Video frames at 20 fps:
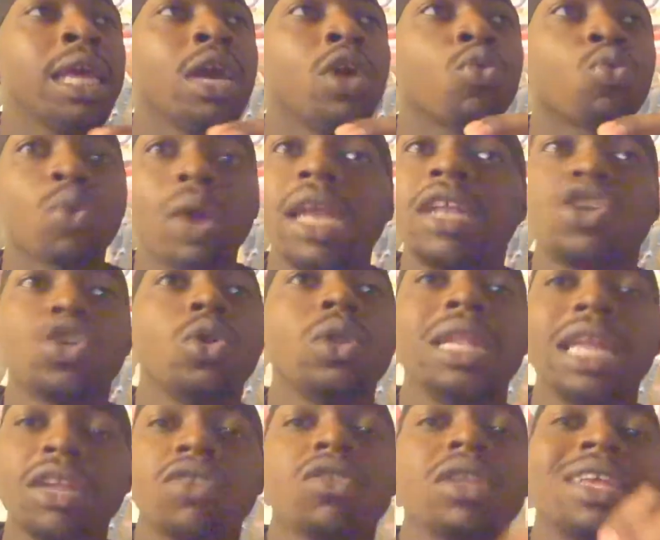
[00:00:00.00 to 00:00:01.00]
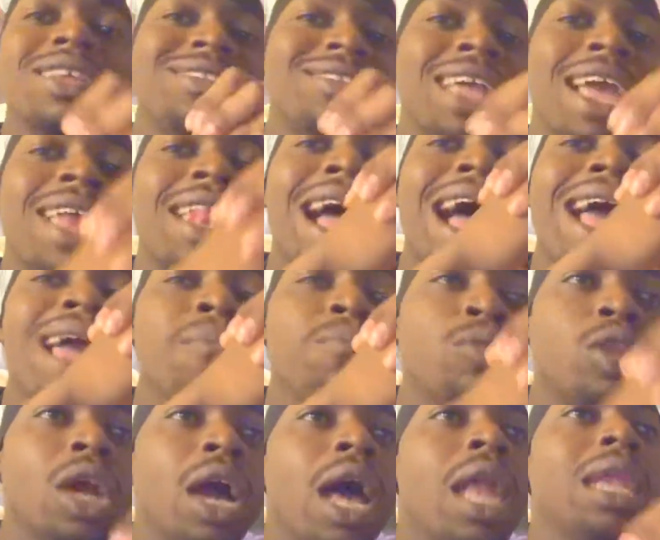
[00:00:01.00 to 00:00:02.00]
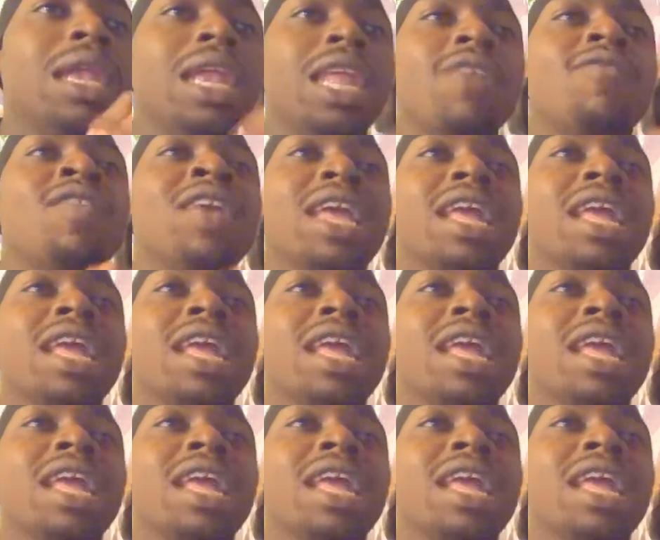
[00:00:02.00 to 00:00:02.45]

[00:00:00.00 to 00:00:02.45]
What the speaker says: Rachel literally said, I am done living